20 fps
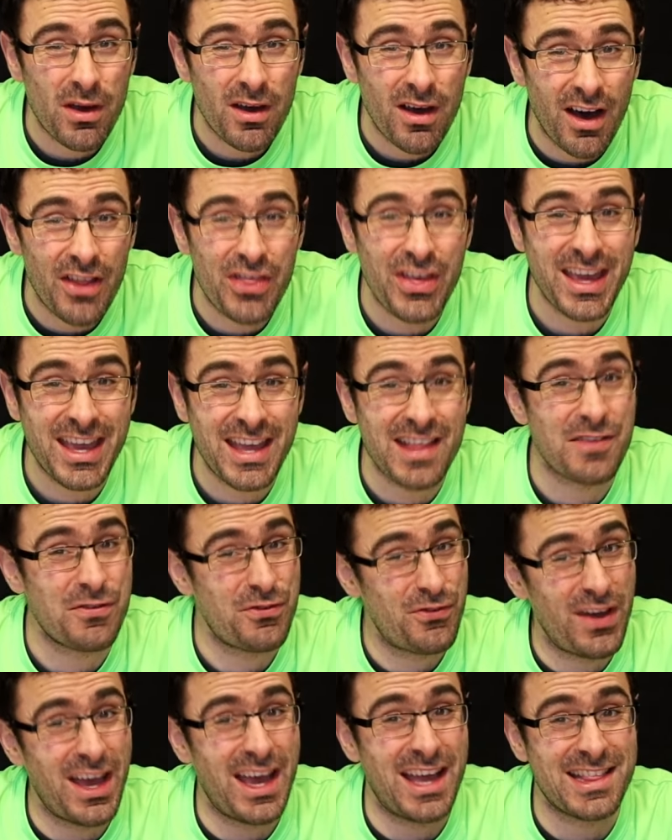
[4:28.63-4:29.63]
I think it's
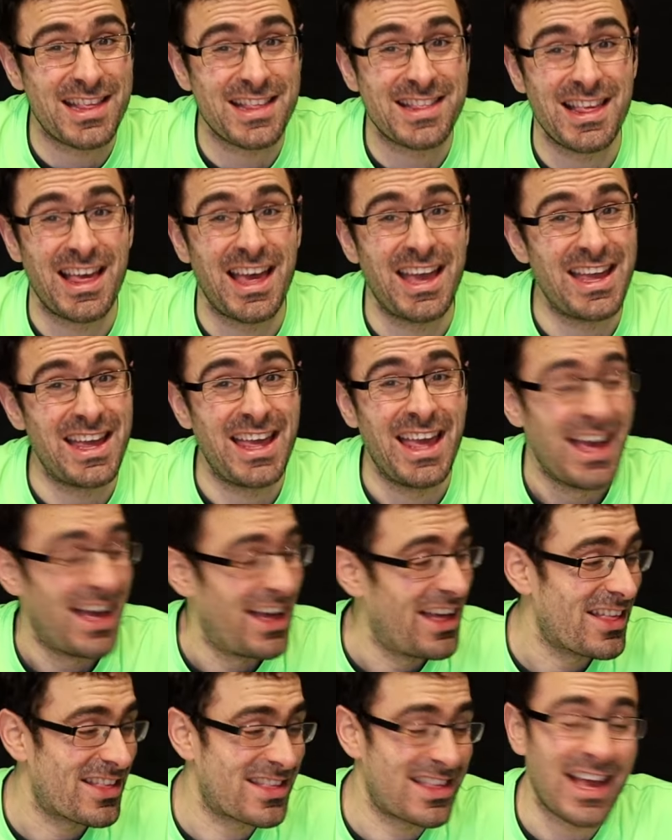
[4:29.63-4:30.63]
fair to say
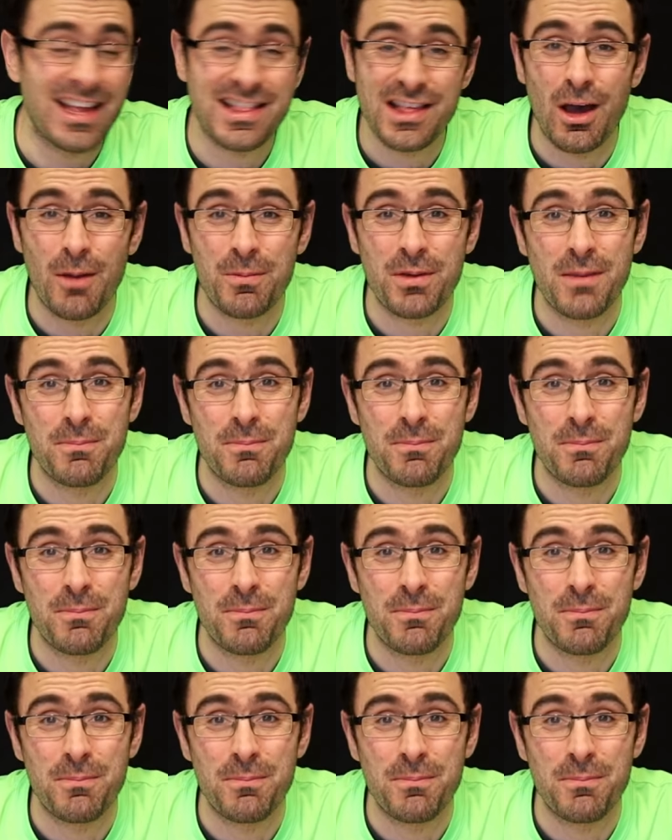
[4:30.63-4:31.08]
setup